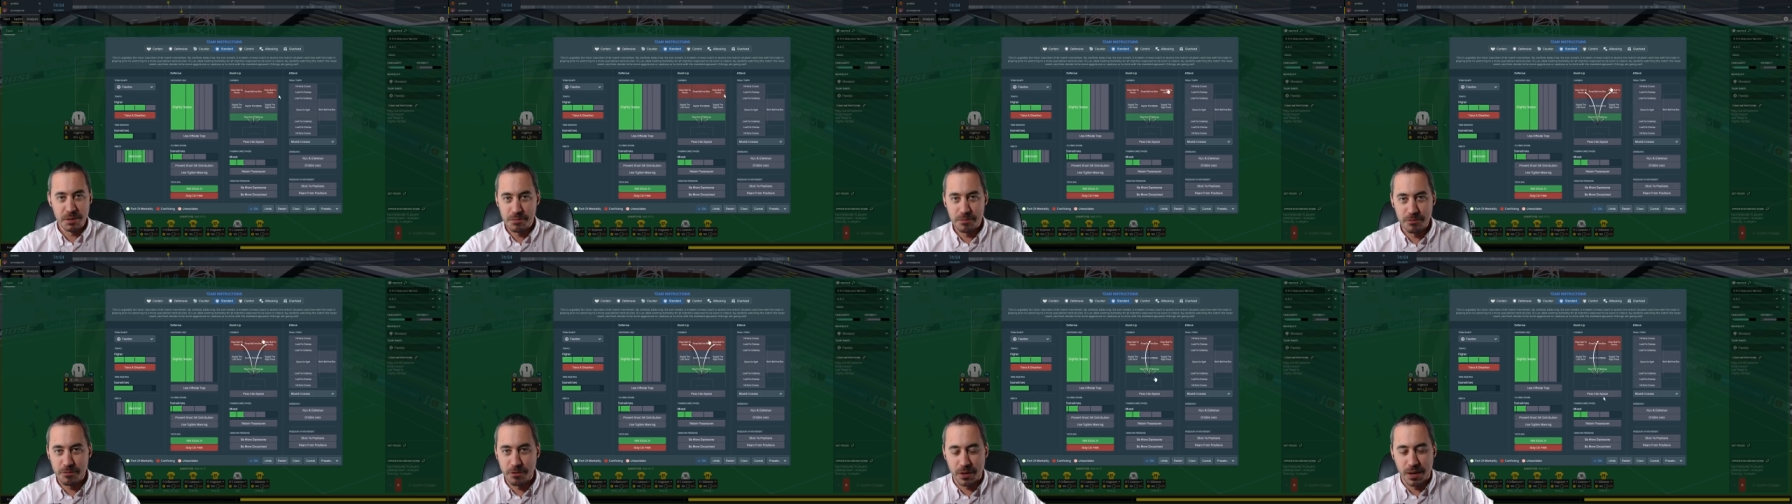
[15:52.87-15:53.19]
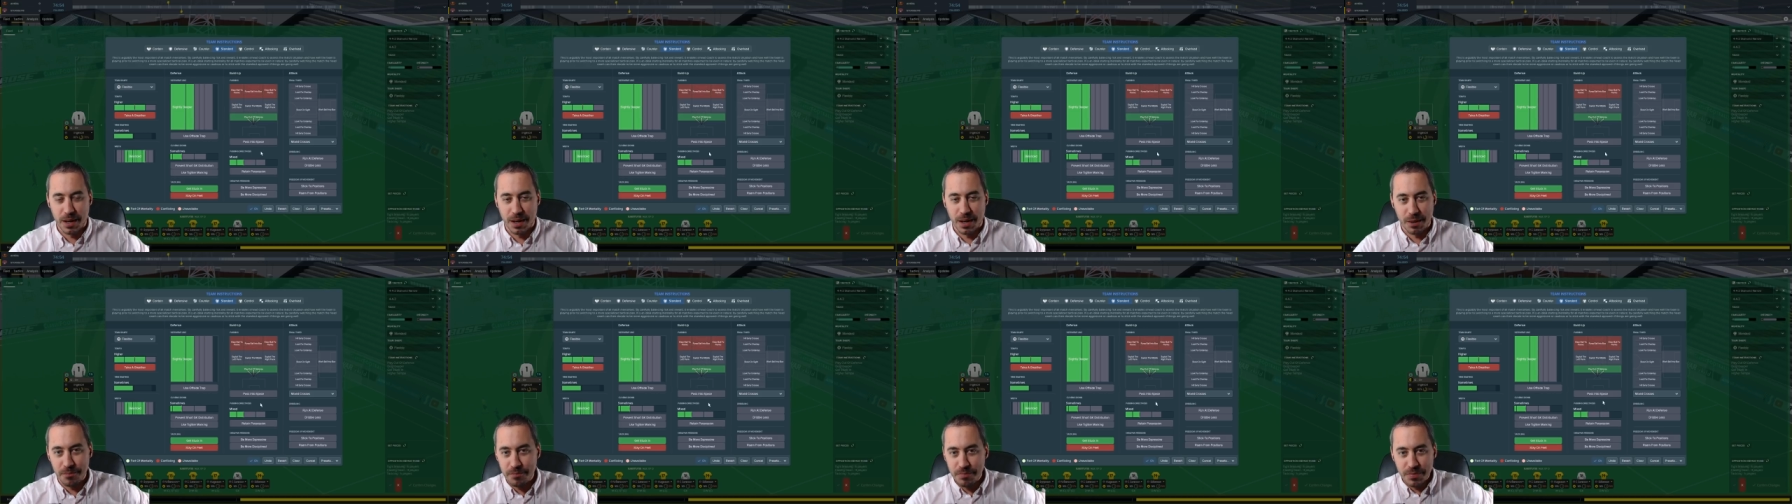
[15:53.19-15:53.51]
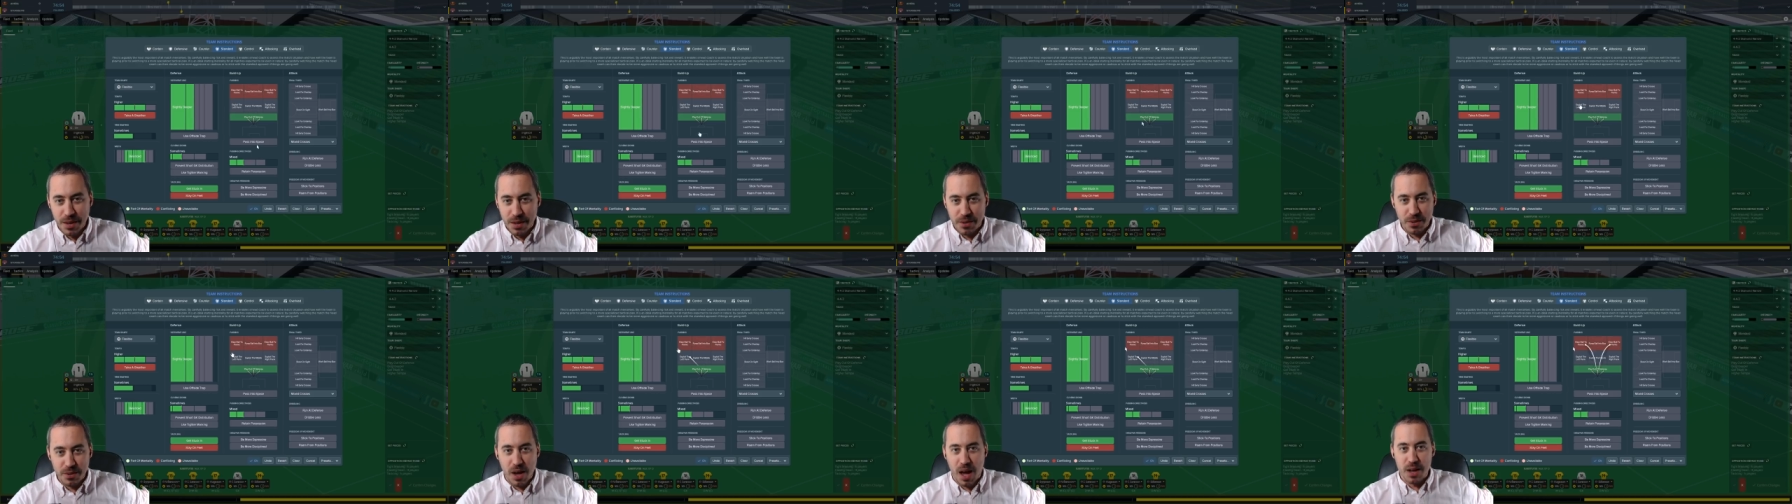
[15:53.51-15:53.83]
Forget it.
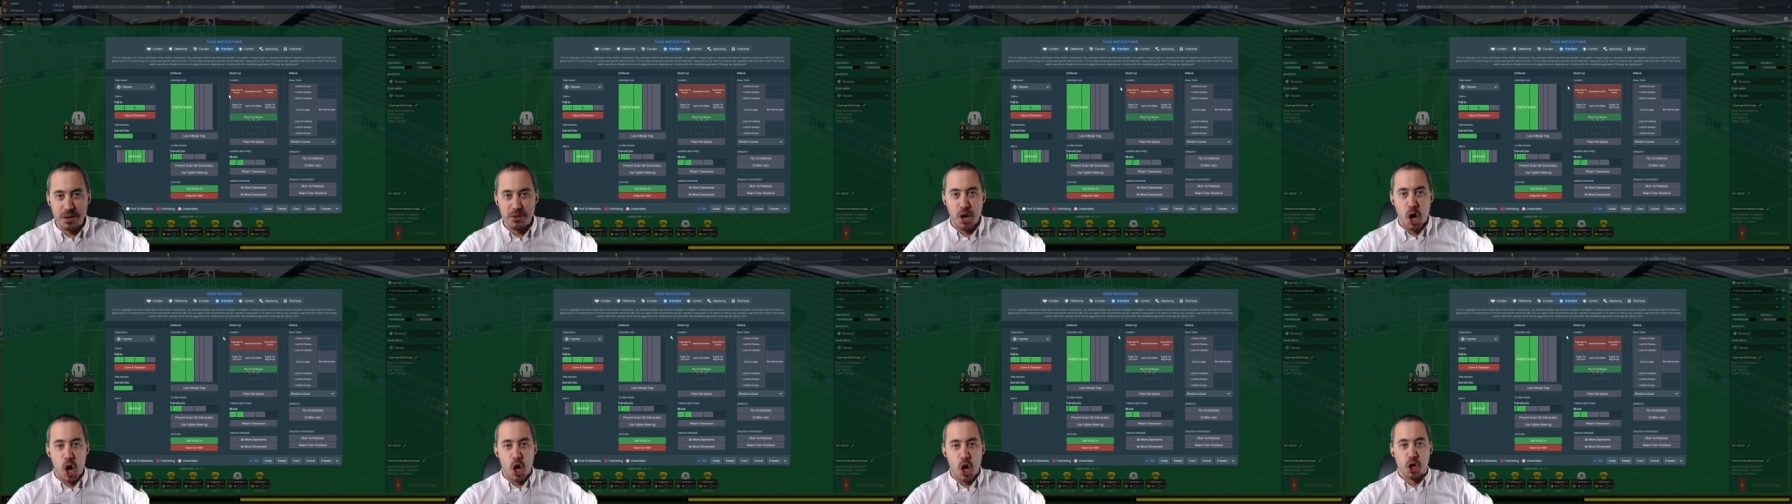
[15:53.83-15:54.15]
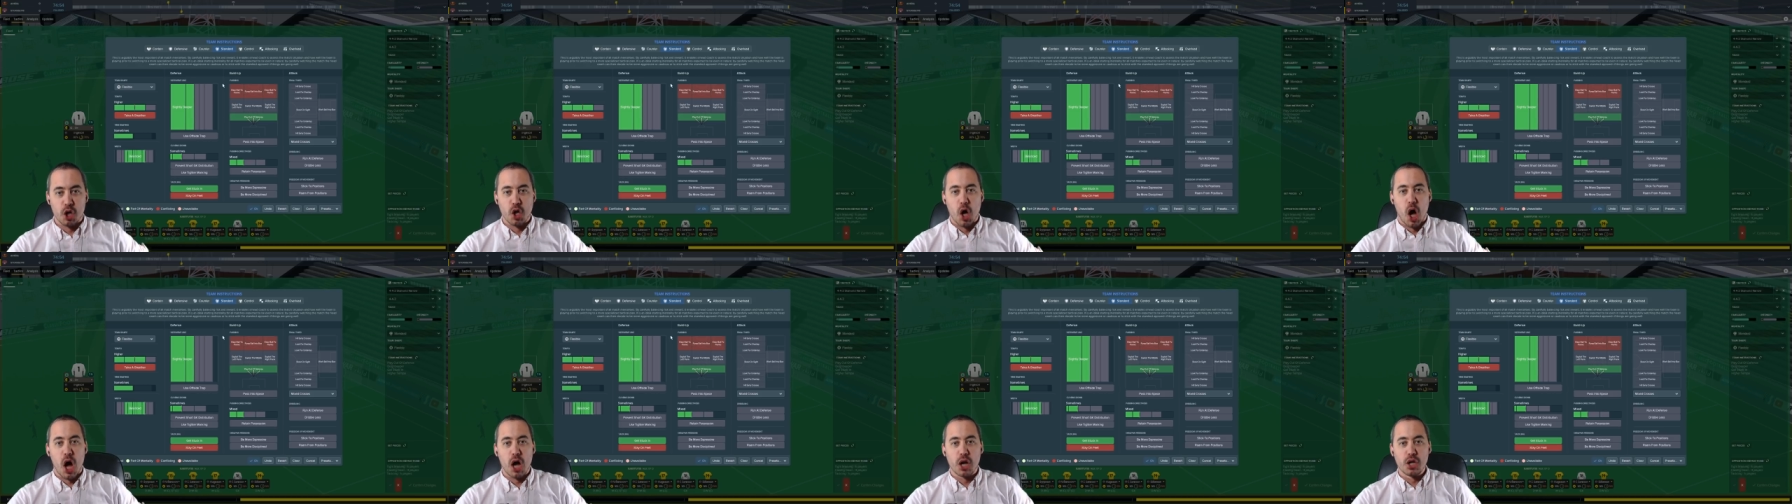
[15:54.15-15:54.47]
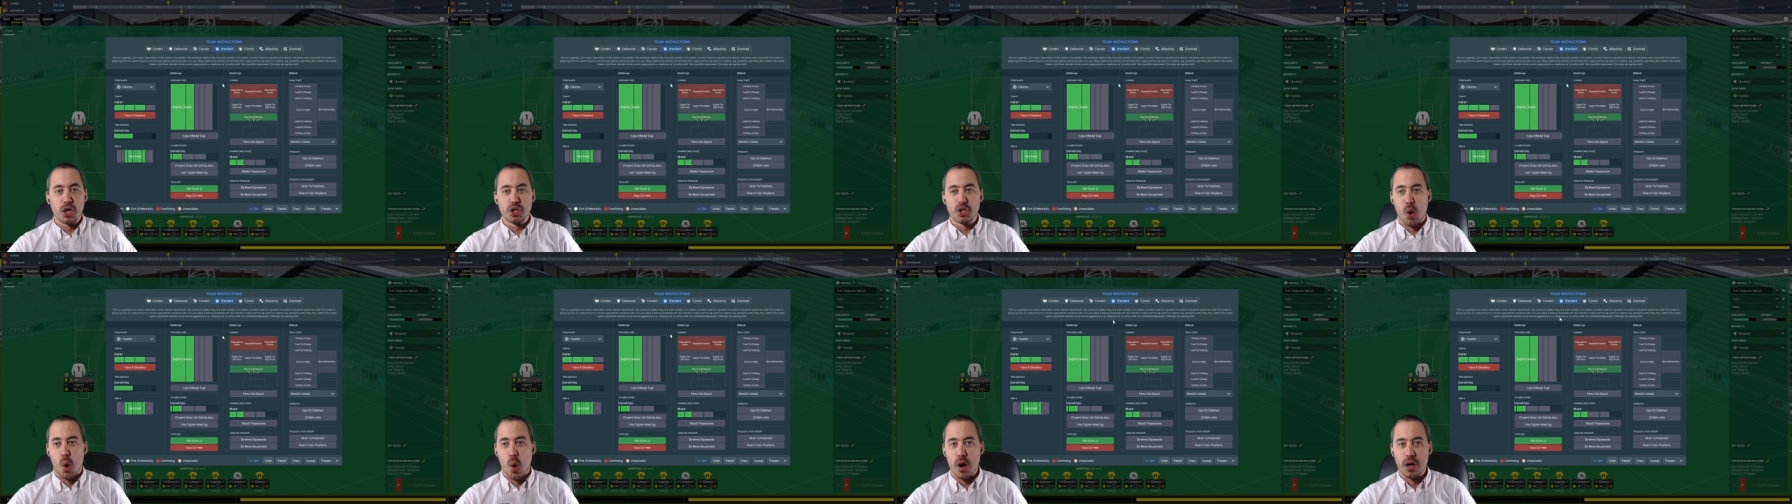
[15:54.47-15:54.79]
Not
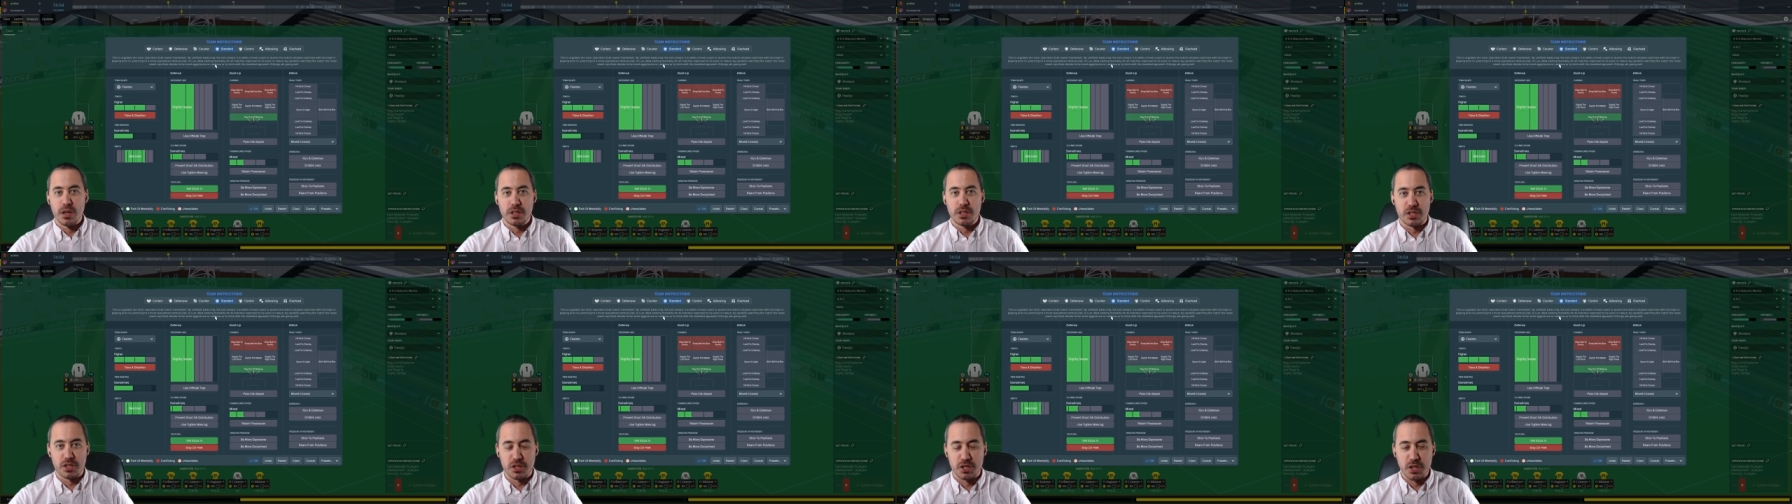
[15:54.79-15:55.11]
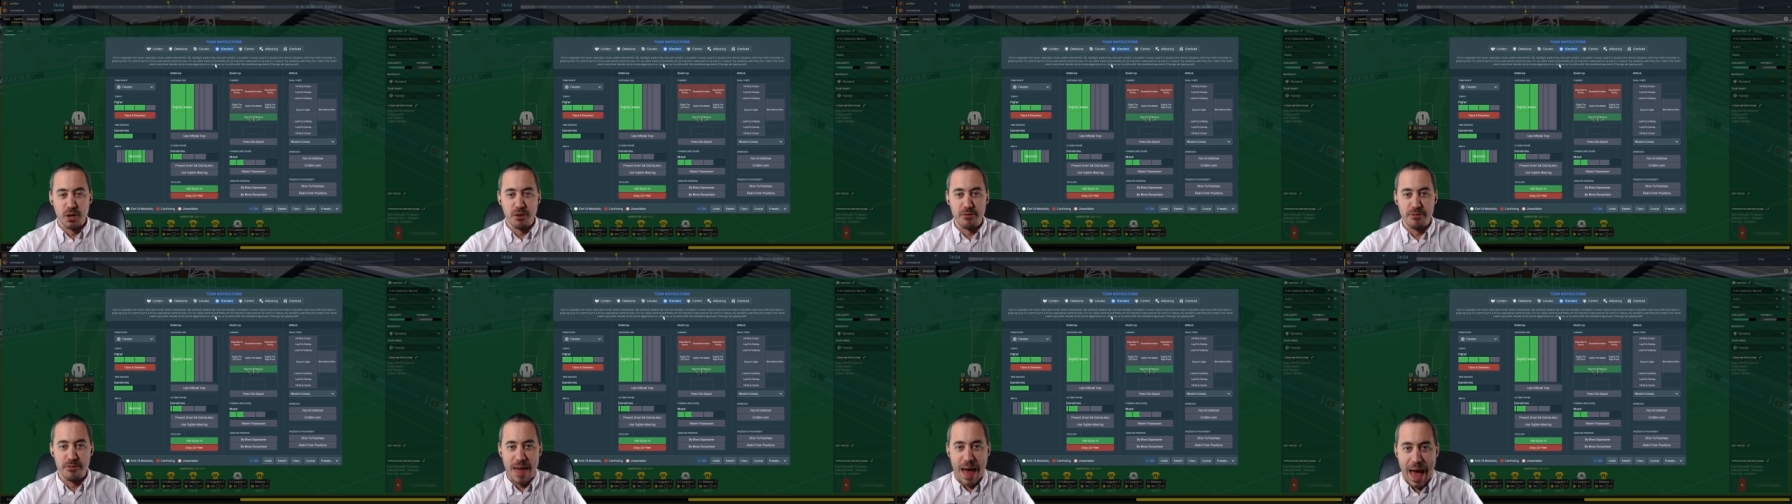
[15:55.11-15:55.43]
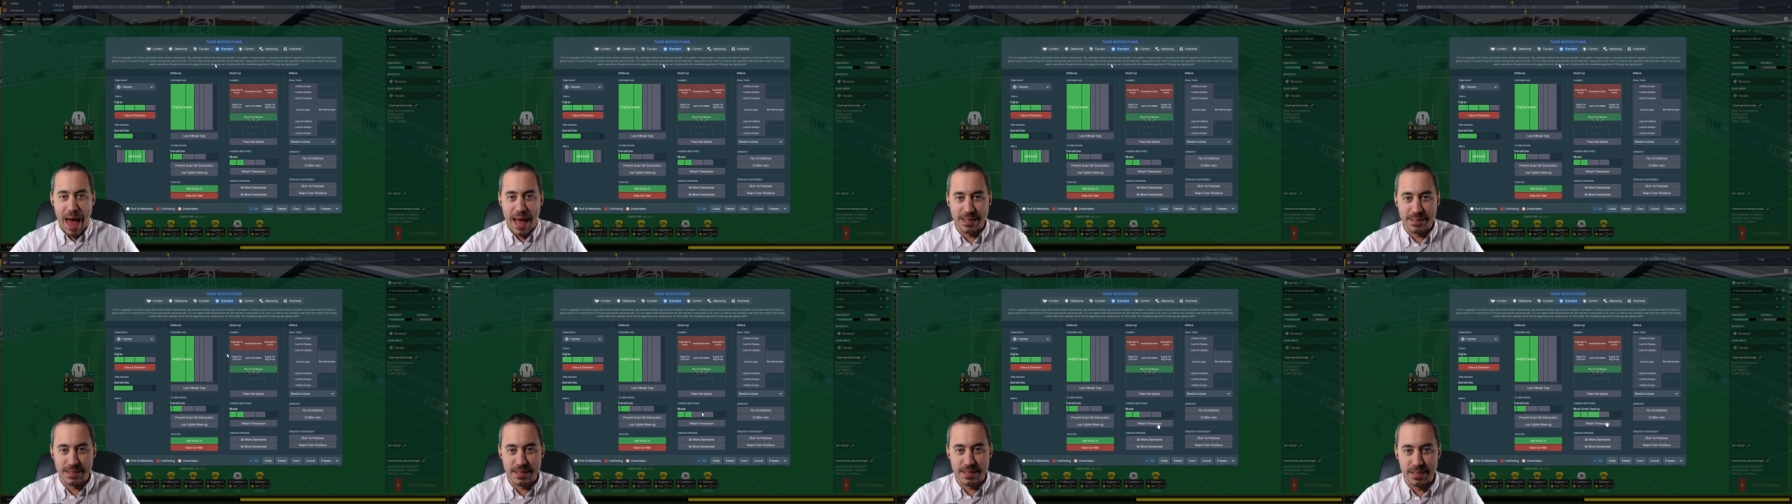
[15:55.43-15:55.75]
not going to do
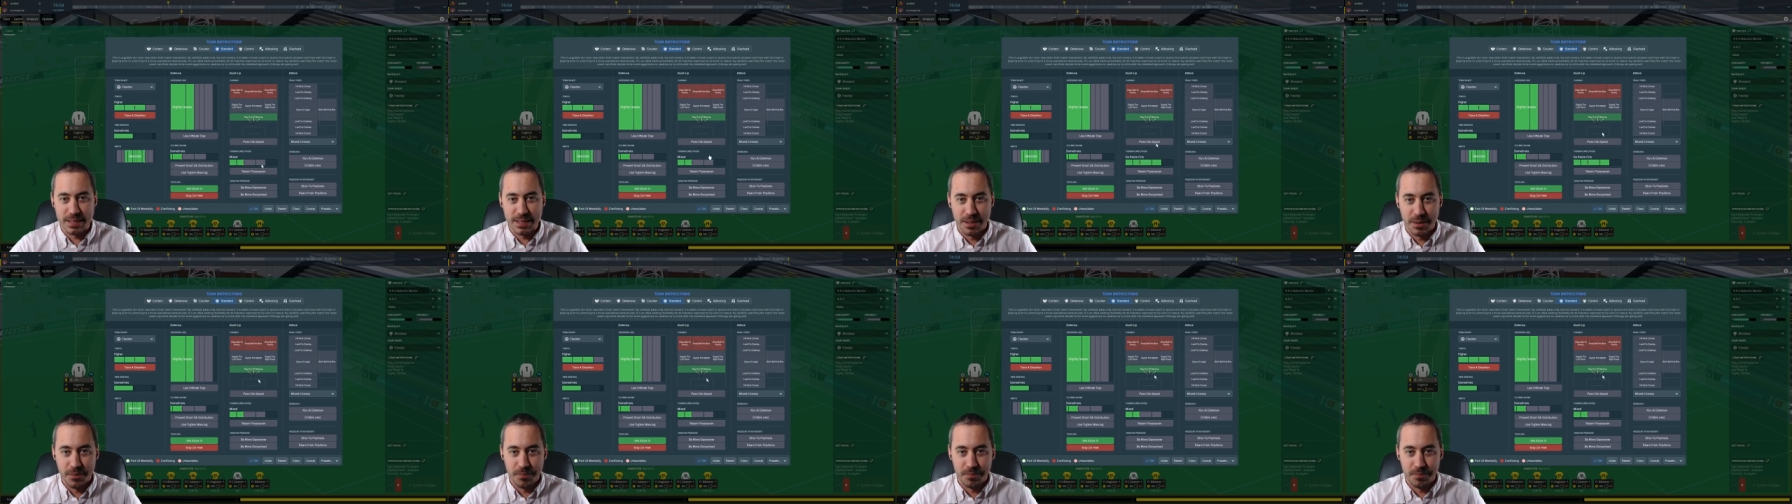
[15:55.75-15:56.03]
that.